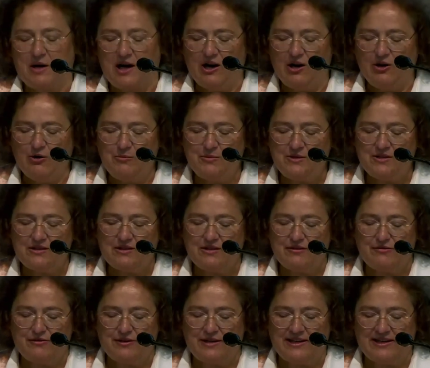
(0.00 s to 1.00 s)
Is it
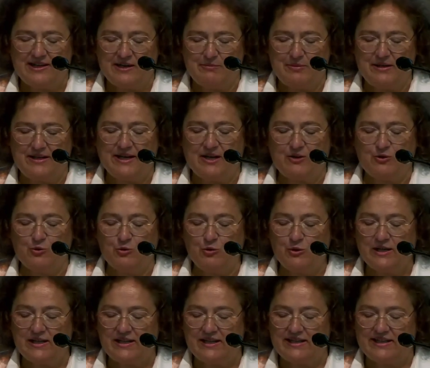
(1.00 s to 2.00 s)
possible to speak in
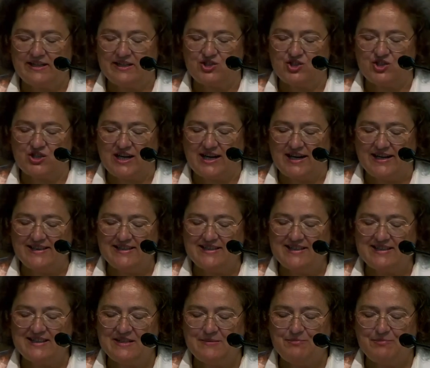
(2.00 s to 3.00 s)
general of an Edith
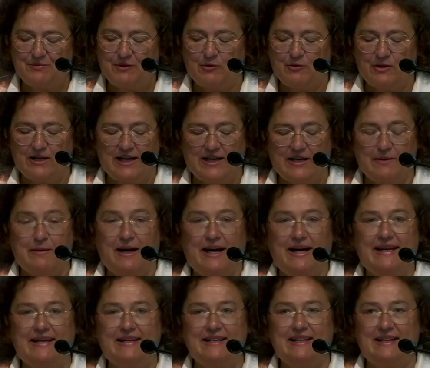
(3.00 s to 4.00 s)
Stein pedagogy
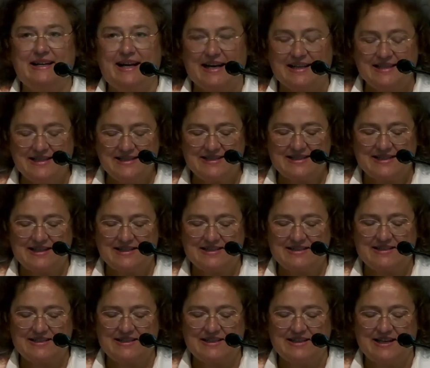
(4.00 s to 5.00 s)
or of her
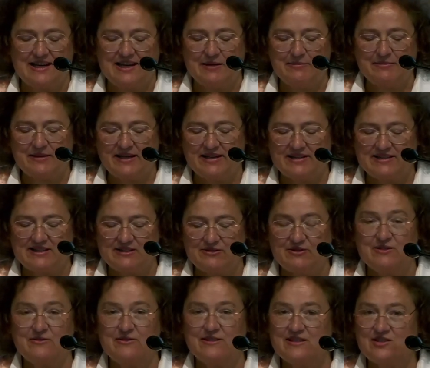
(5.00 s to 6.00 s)
own approach
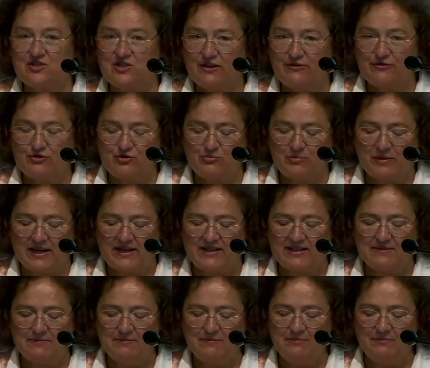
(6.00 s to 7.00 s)
within the educational
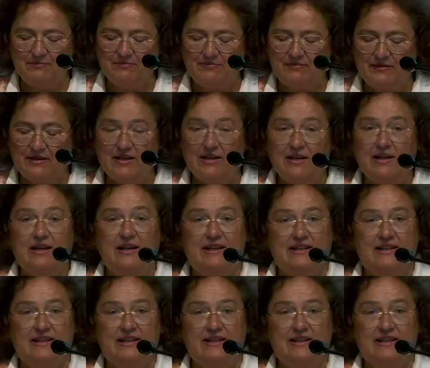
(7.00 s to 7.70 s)
sciences? I